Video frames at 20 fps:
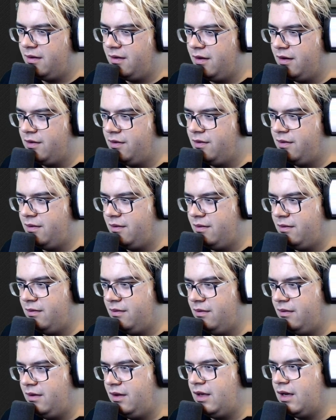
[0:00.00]
It's
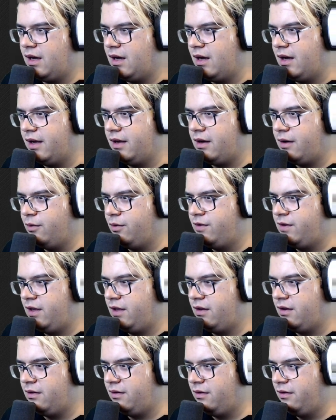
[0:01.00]
yeah, I would say
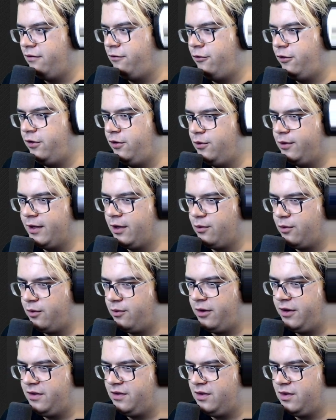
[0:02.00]
that if we do get re-raised,